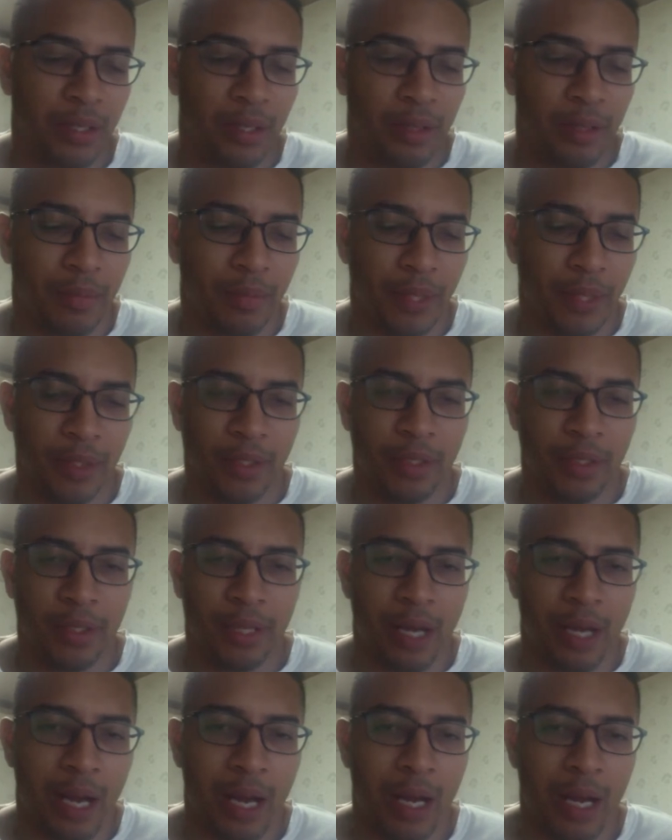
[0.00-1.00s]
basically
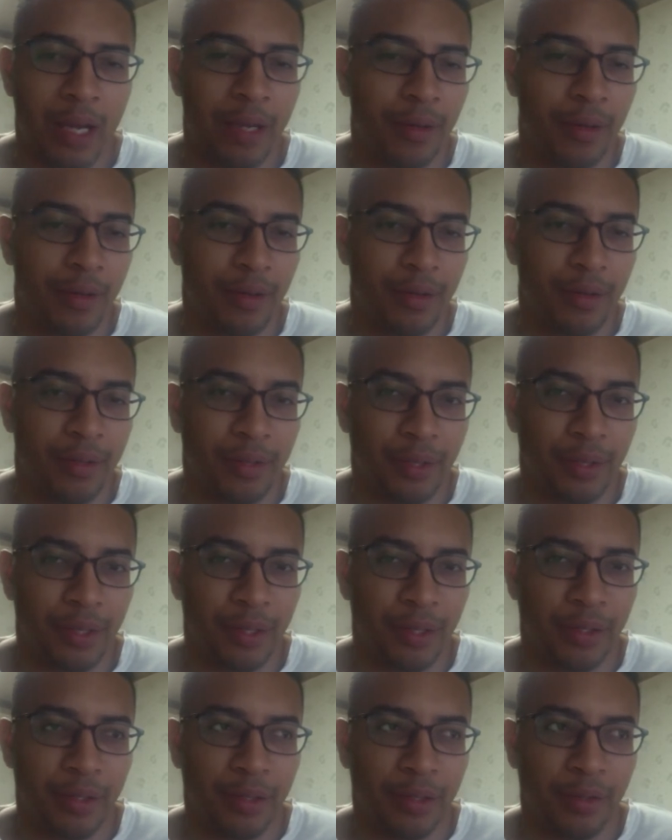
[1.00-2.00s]
hired
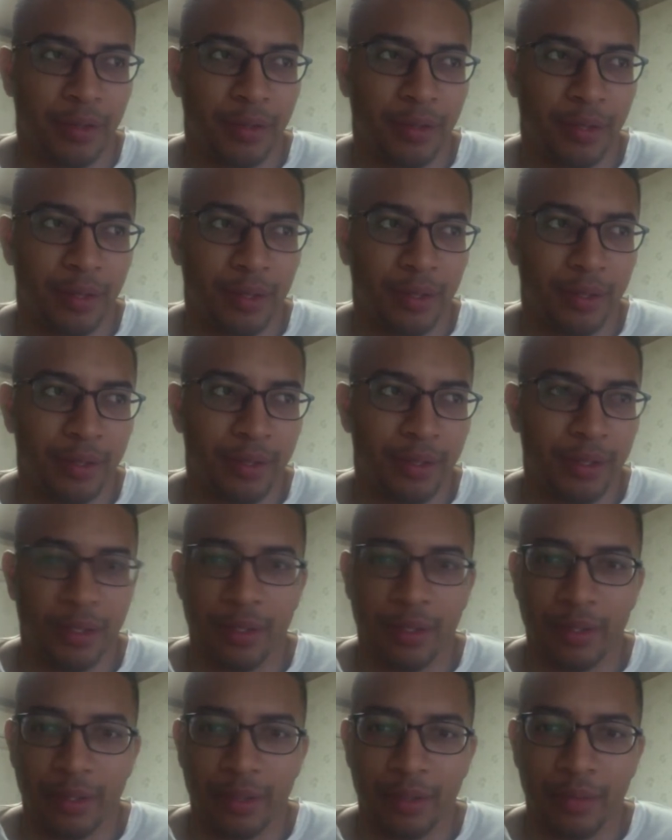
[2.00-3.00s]
into the
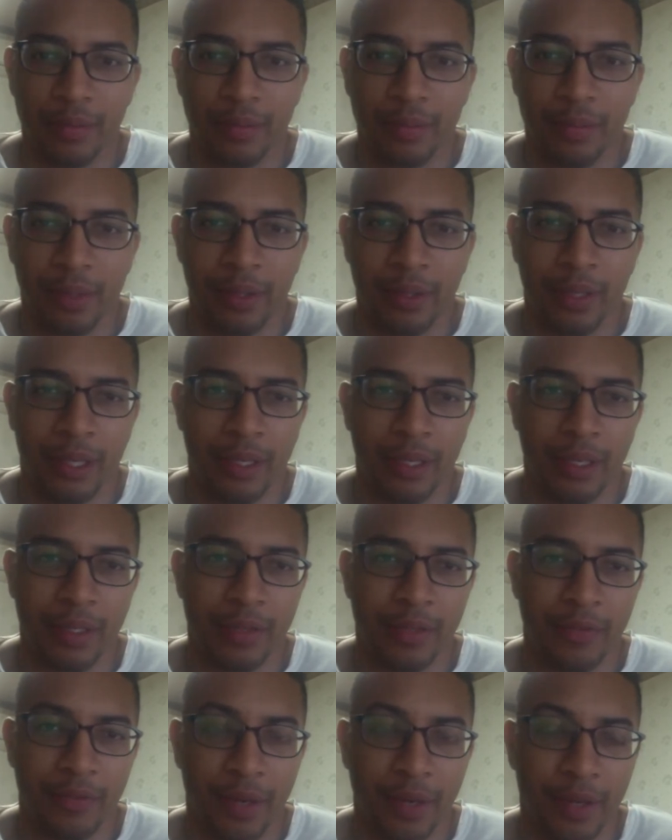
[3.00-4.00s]
system, but they need
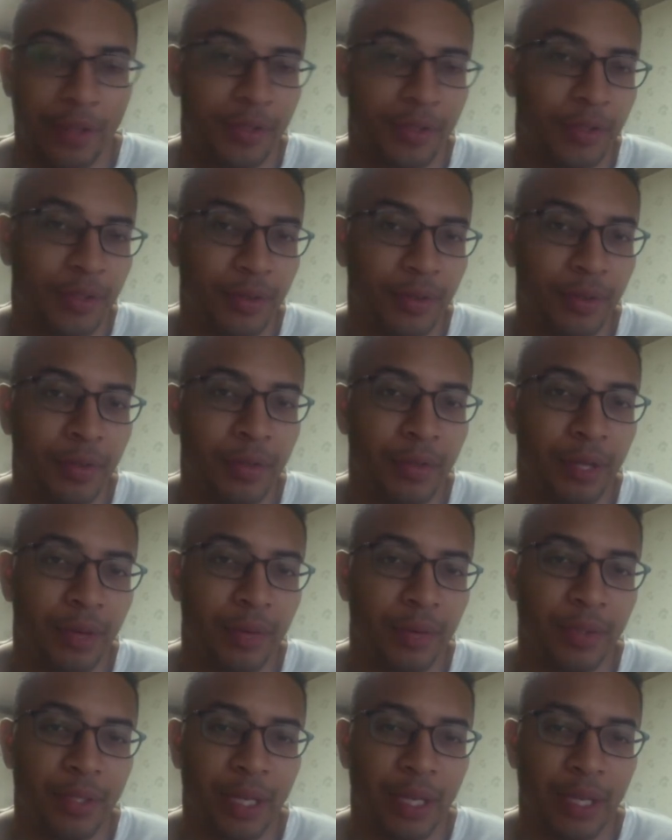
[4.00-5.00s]
to find a school that
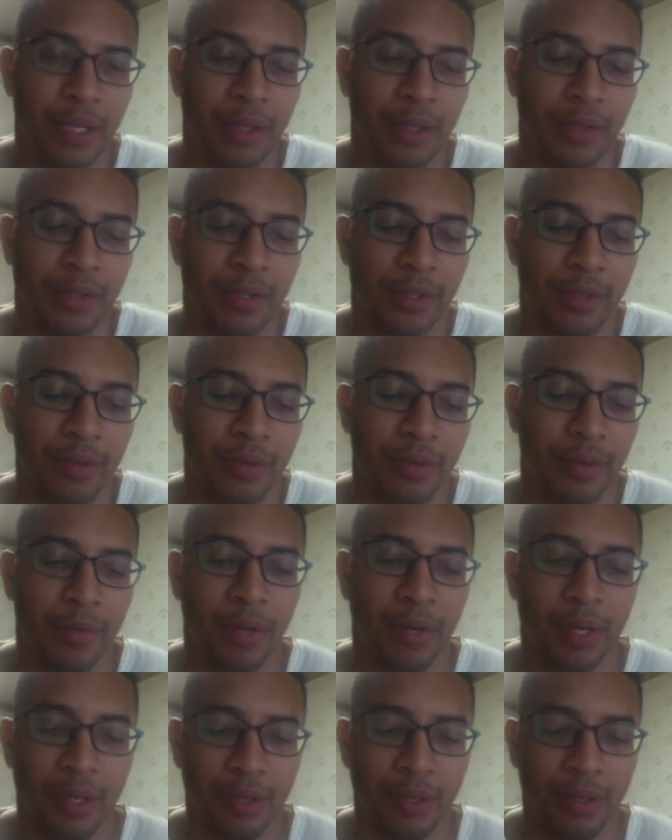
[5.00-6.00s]
will take you. So we
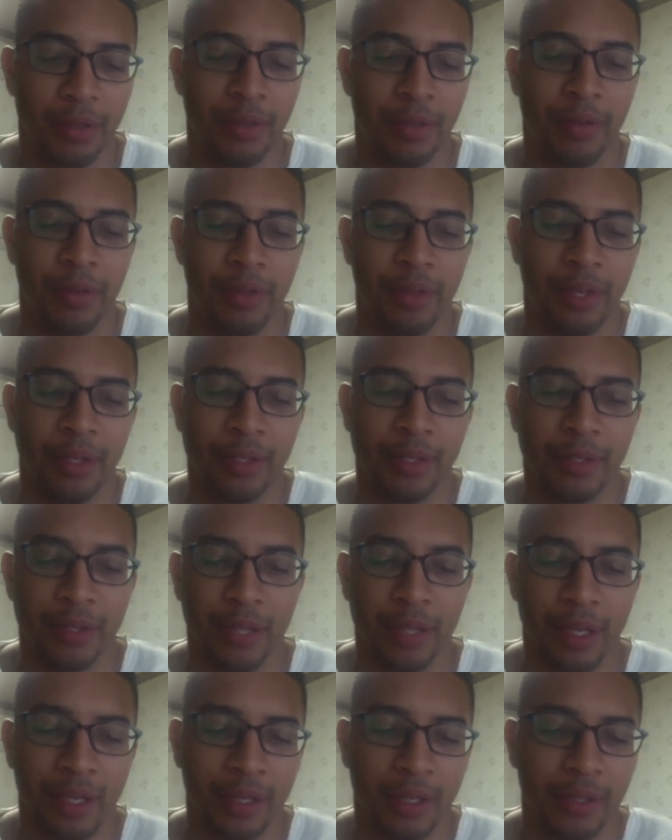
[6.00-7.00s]
want you to do these
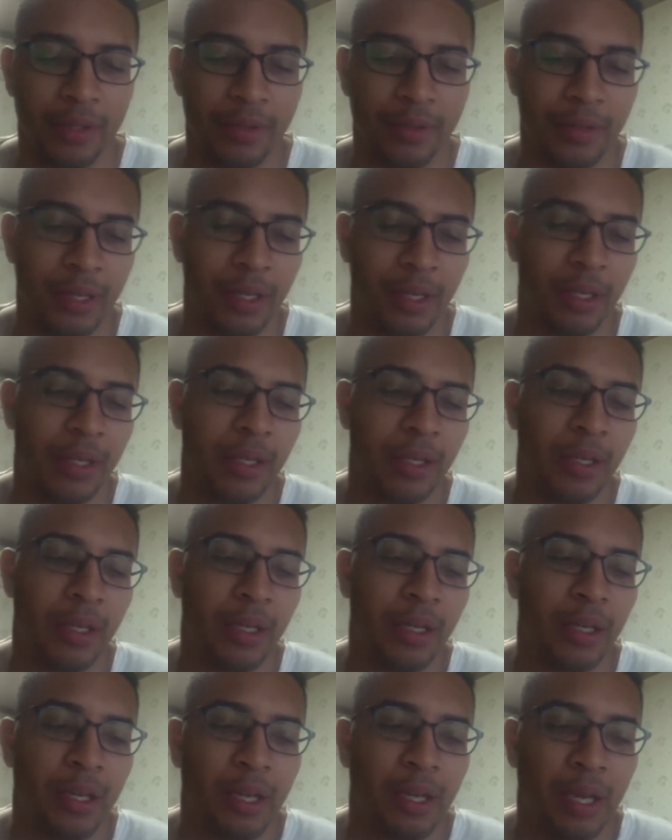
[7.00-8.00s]
things, right?
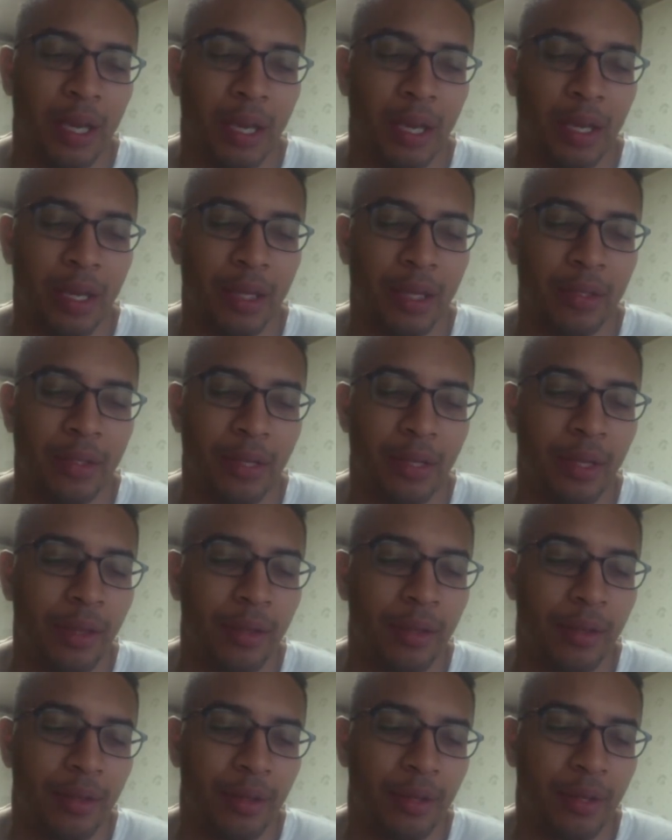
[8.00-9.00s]
And I
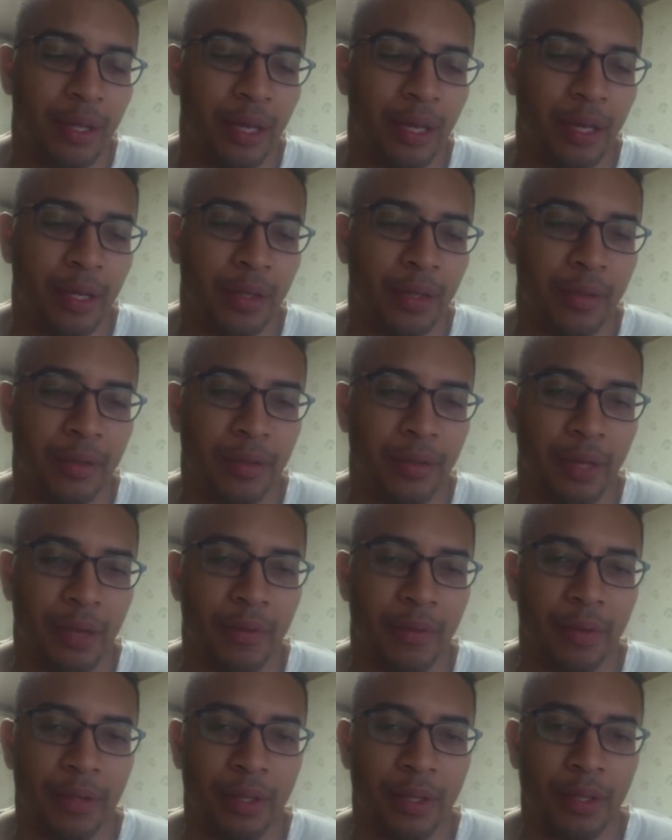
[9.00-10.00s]
did like
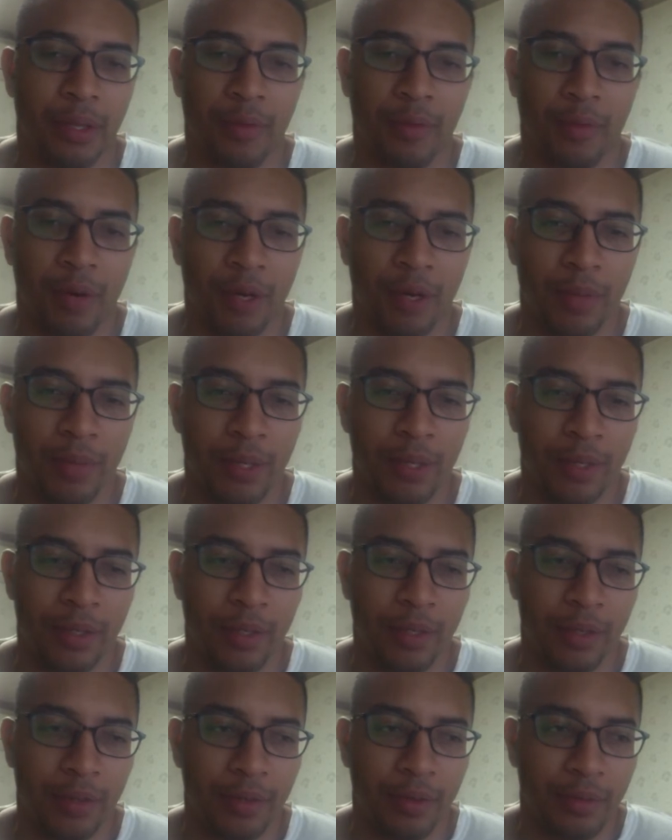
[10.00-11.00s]
everything they wanted me to
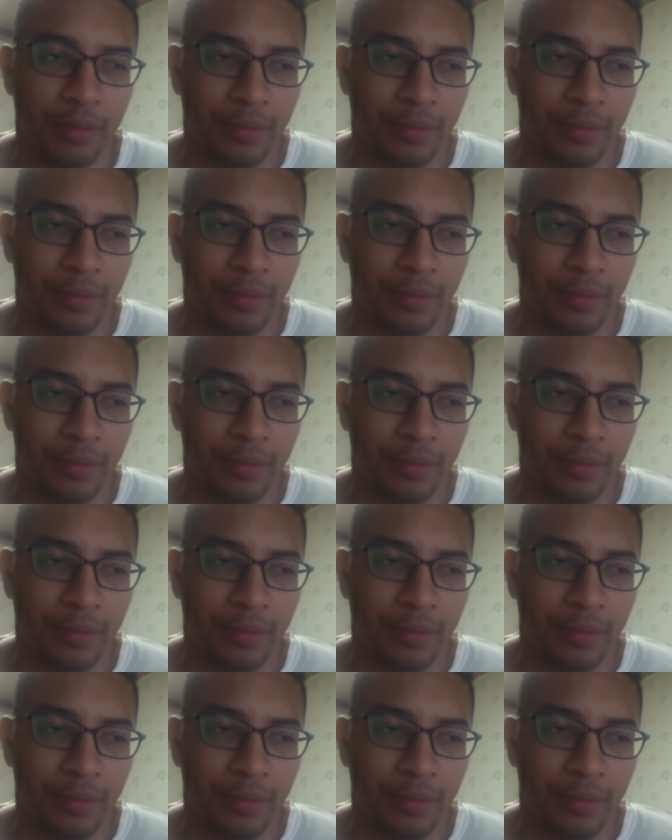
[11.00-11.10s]
do,